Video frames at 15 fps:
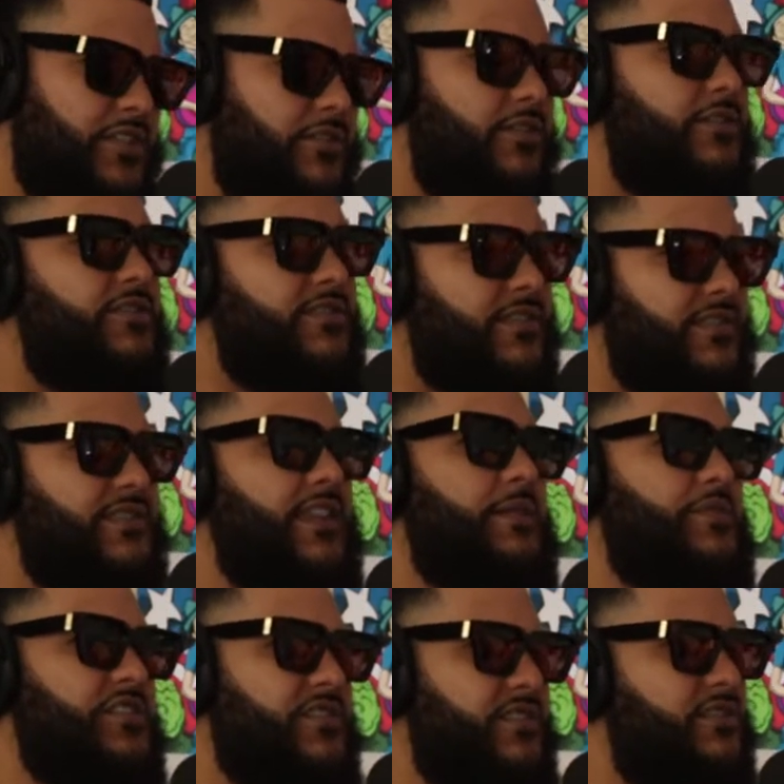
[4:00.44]
you know, there's
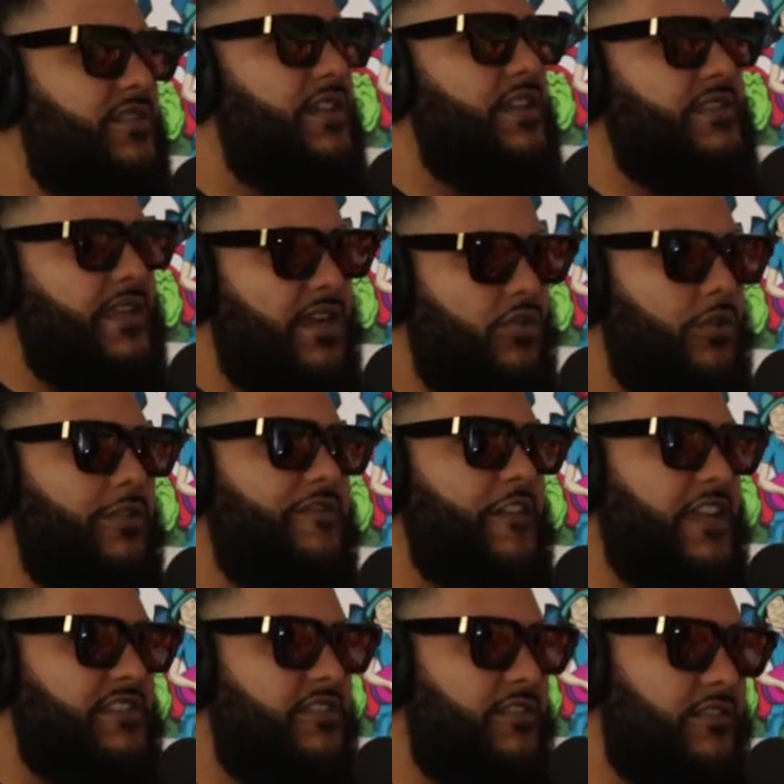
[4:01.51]
exceptions. There's kids that grow up
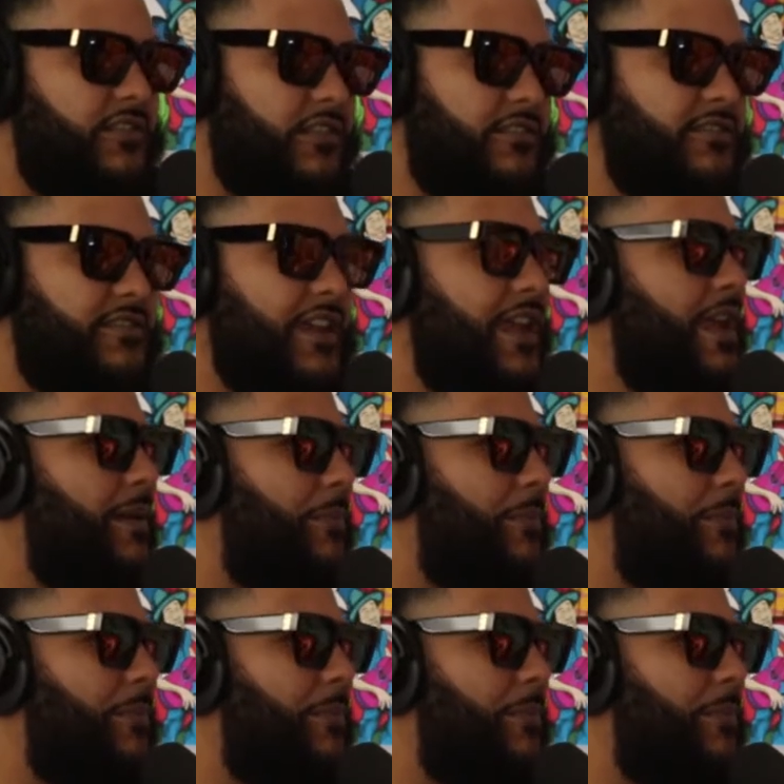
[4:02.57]
faster than others.